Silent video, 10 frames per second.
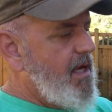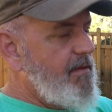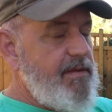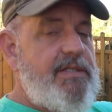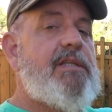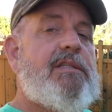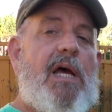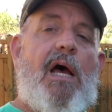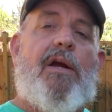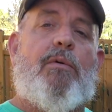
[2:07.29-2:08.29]
And this
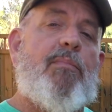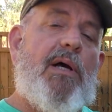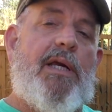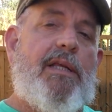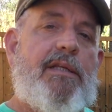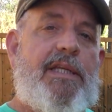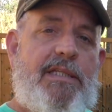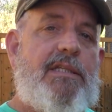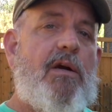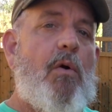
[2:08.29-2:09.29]
entire bucket
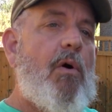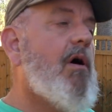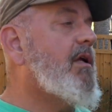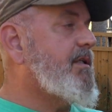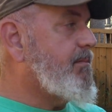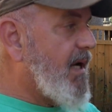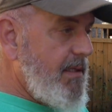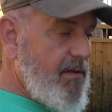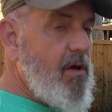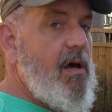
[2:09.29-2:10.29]
needs to go onto my
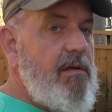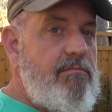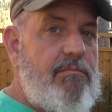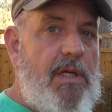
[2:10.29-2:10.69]
lawn.